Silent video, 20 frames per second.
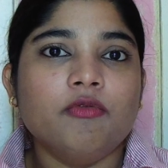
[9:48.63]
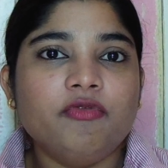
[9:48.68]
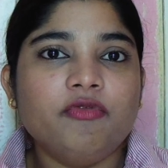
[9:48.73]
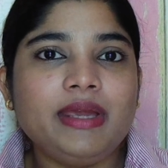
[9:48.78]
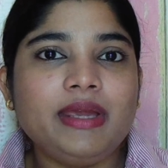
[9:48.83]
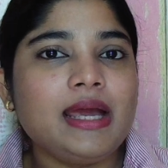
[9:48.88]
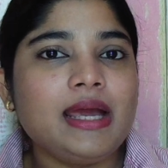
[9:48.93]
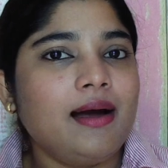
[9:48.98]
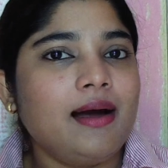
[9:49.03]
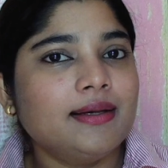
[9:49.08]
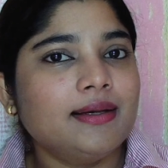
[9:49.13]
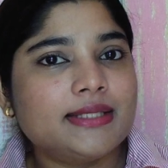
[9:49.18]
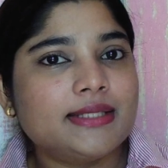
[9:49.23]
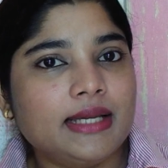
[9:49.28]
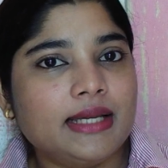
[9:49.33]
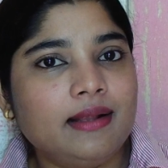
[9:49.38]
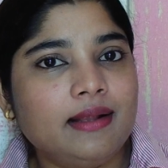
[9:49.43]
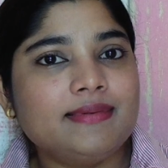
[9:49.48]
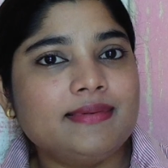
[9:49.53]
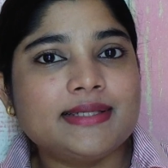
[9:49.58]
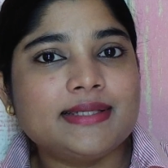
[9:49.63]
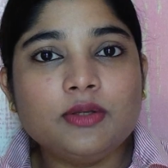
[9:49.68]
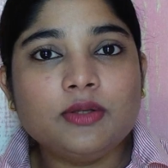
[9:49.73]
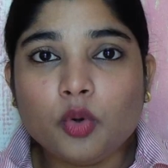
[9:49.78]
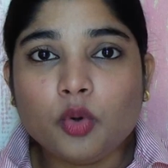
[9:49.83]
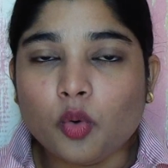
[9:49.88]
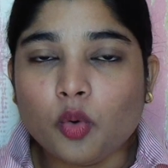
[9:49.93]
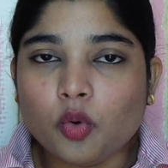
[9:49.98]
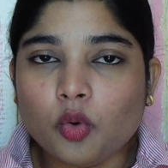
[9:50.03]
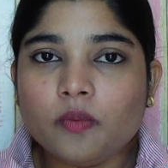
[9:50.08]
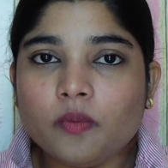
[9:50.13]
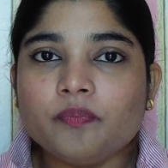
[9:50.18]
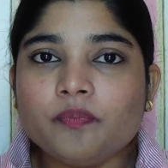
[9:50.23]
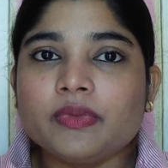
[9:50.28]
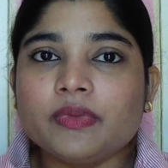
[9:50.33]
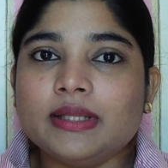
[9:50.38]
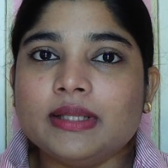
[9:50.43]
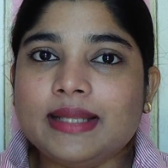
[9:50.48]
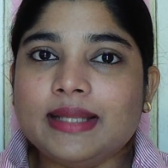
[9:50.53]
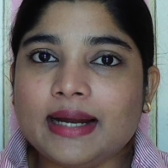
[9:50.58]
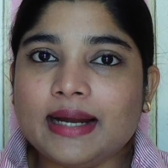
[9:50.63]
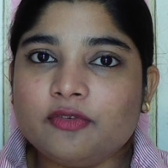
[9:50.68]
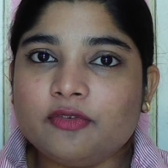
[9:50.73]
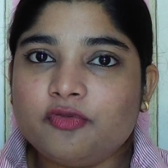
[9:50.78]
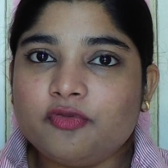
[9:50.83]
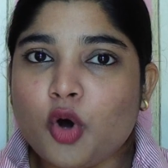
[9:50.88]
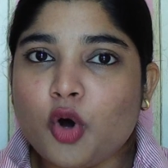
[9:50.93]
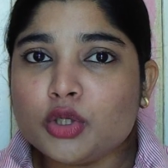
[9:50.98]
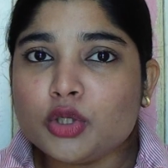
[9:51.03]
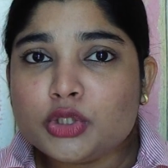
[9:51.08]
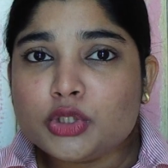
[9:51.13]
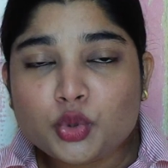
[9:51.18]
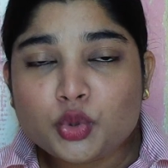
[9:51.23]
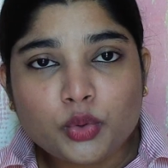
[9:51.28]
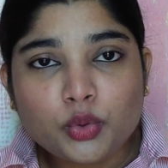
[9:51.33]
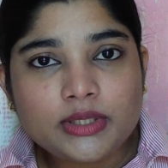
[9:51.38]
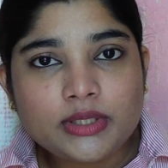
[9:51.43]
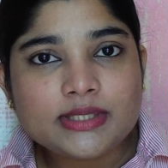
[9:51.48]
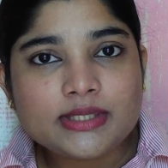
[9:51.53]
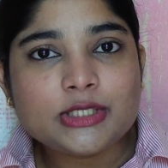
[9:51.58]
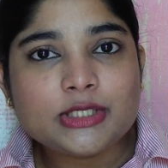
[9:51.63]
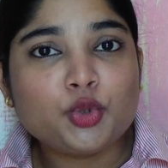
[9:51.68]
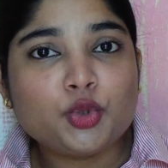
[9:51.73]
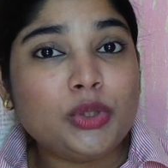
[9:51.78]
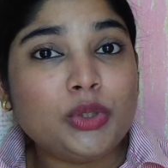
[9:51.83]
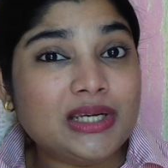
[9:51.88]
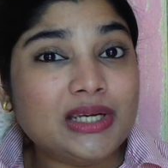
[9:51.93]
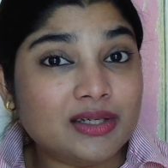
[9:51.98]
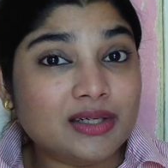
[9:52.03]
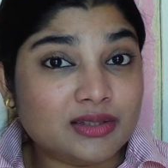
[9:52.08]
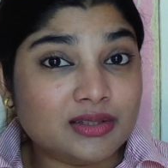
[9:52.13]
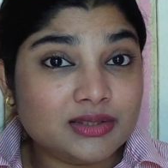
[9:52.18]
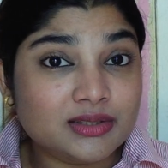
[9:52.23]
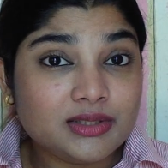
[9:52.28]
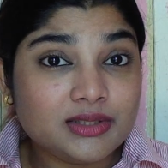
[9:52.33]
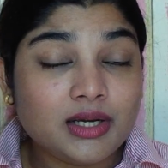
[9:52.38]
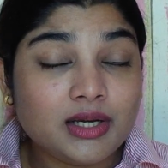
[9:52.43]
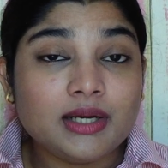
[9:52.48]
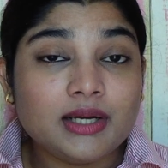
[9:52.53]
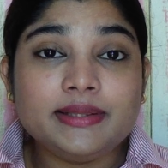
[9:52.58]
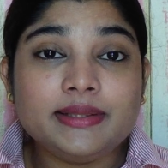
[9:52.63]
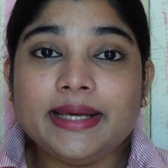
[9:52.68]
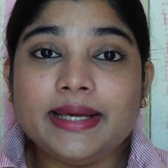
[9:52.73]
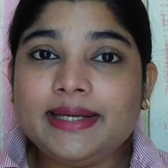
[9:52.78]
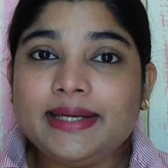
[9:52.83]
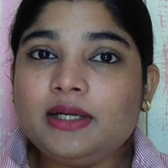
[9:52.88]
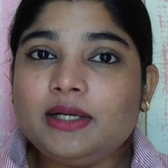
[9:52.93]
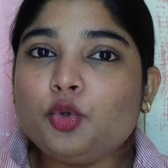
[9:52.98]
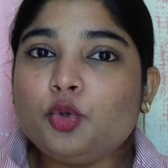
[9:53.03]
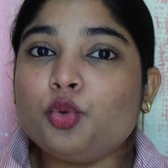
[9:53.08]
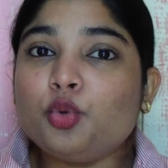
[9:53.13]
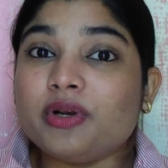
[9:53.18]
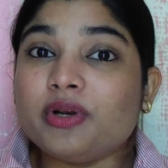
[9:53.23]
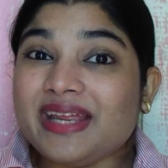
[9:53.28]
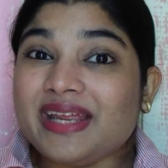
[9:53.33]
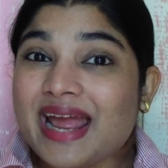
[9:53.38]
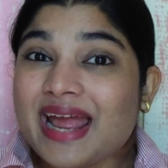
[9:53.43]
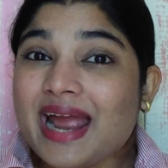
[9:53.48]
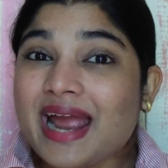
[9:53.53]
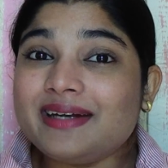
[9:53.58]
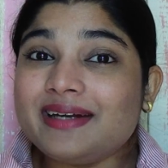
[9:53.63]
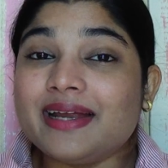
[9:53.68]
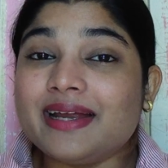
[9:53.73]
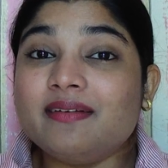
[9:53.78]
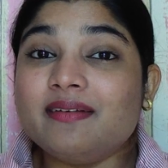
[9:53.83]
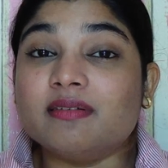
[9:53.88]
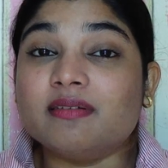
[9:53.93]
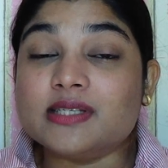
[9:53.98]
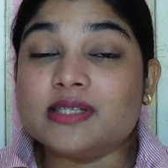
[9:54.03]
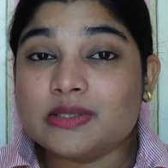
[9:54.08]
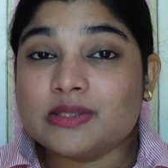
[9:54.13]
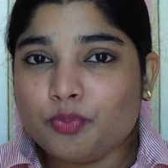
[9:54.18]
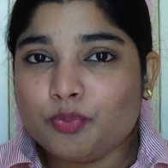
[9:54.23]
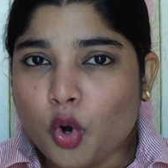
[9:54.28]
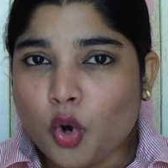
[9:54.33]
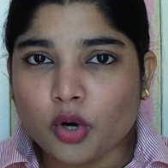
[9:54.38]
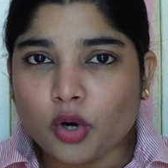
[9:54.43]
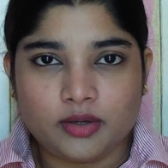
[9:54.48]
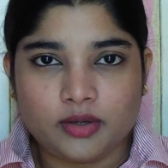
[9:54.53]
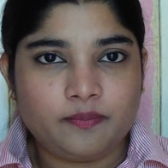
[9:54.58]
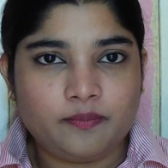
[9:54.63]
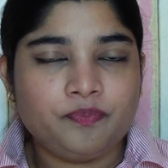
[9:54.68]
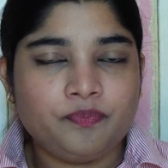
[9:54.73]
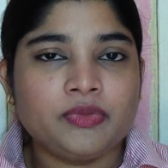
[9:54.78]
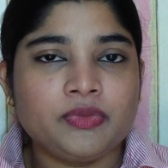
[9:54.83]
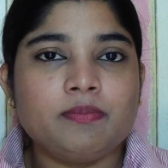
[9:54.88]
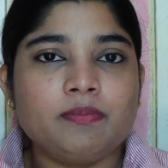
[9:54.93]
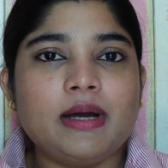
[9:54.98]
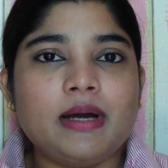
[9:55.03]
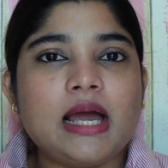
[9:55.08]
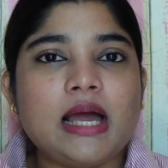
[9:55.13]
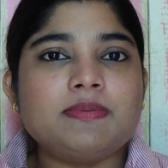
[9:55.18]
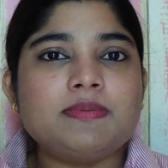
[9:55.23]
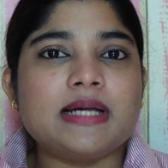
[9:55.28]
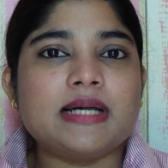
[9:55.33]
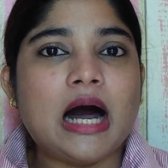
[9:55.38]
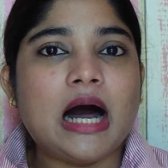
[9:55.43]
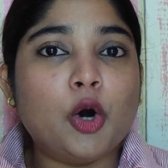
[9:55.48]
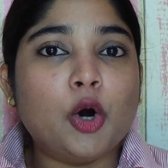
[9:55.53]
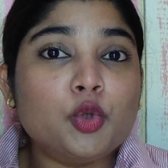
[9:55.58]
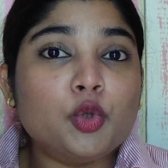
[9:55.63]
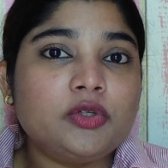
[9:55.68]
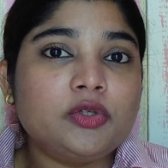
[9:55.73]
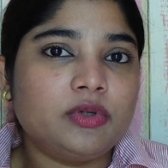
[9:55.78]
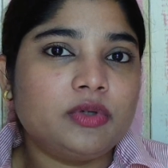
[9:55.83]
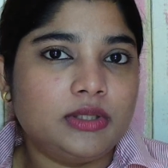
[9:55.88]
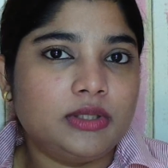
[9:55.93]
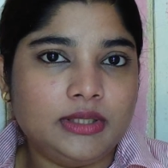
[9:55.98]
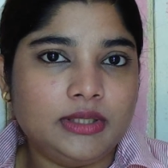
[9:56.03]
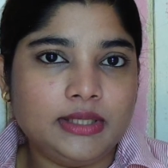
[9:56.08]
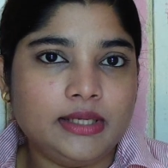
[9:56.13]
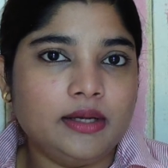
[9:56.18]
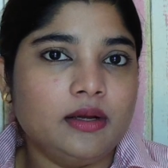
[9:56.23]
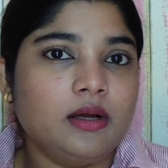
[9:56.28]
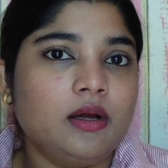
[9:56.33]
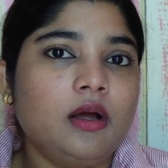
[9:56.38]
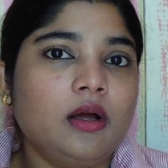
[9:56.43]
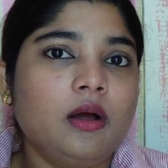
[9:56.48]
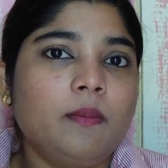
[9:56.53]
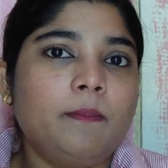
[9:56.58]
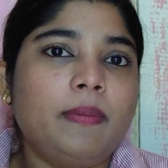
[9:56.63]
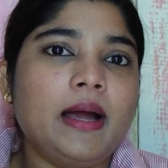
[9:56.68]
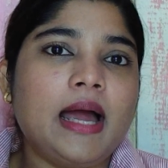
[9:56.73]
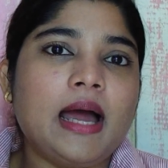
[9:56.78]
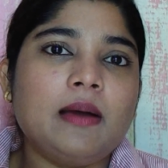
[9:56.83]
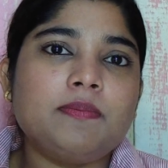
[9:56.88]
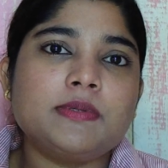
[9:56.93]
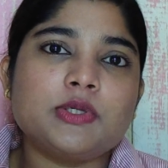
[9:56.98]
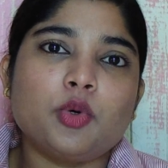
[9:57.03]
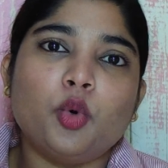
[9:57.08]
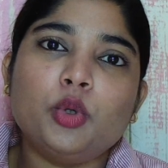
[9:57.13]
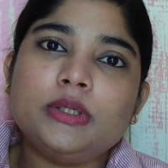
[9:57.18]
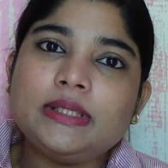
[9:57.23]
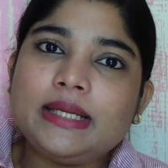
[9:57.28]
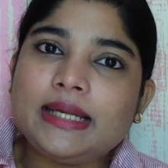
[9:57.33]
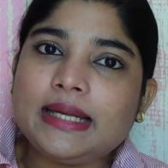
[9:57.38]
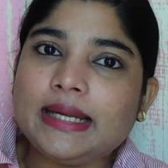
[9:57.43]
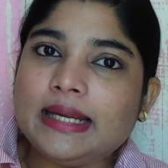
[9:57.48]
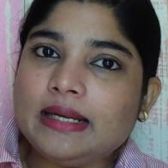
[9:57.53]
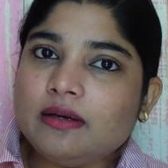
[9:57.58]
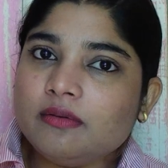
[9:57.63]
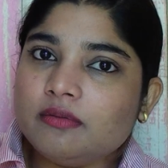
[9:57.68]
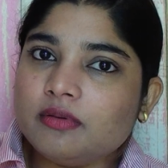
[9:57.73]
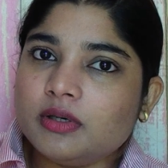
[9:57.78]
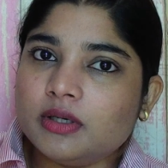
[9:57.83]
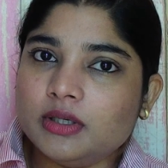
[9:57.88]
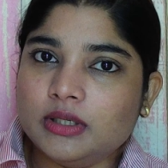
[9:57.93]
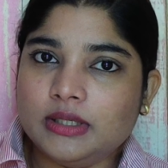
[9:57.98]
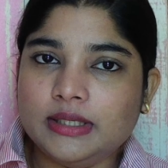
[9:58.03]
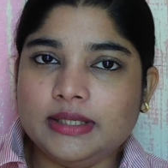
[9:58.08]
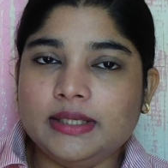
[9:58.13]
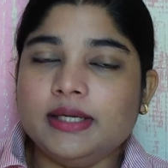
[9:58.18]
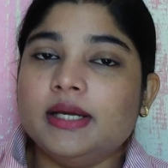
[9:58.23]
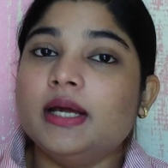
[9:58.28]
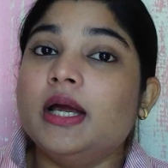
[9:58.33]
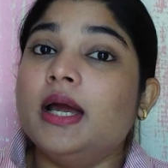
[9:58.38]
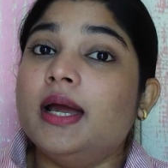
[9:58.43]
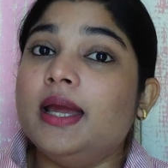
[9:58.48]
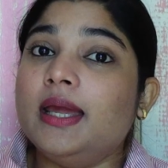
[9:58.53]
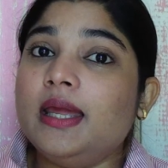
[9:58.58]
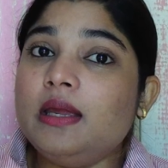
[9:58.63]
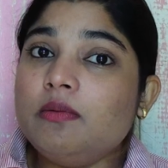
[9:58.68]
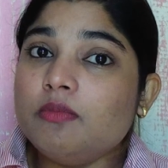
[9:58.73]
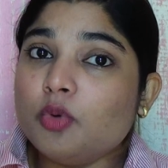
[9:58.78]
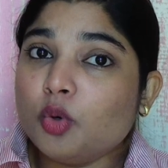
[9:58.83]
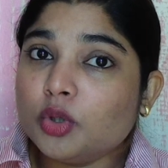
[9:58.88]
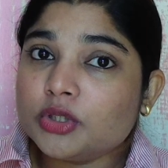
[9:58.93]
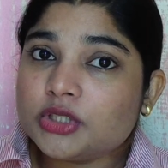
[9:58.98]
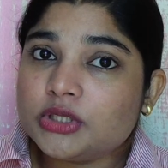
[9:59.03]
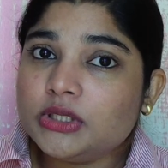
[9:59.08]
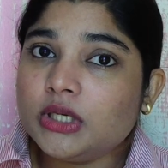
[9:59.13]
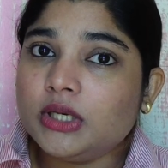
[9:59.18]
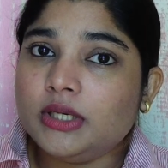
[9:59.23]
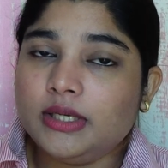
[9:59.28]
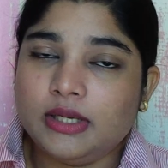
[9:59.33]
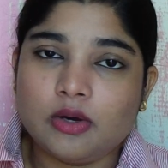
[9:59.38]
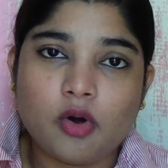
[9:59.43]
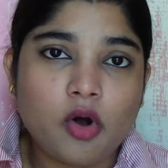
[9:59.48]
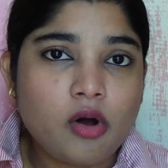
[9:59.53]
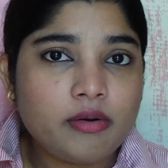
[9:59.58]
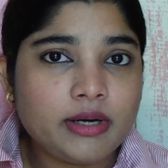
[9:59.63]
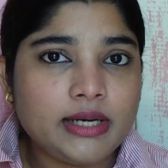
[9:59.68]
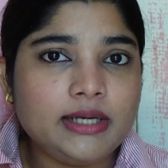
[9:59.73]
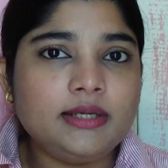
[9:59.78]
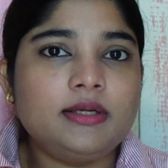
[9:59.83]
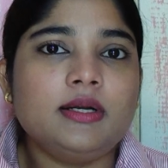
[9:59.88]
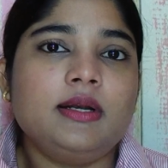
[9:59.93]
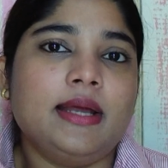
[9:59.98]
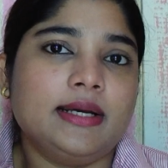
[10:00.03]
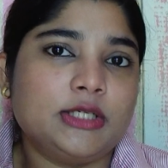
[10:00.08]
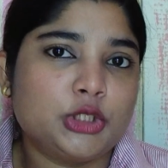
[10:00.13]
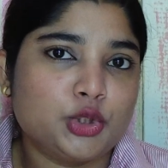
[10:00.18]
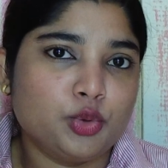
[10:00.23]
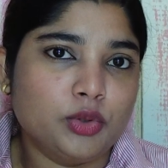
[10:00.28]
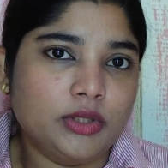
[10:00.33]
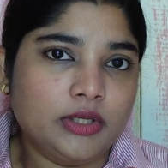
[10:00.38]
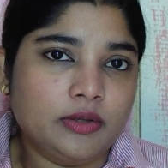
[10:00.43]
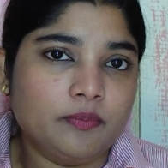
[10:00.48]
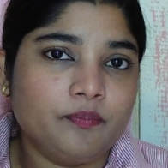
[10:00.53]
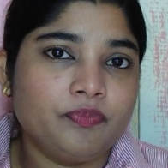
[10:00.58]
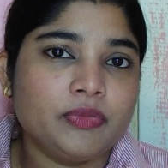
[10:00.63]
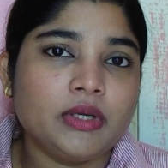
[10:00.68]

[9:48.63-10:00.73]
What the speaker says: We ourselves know that for students to learn, they need to react and respond, perhaps outwardly, perhaps only inwardly, emotionally or intellectually.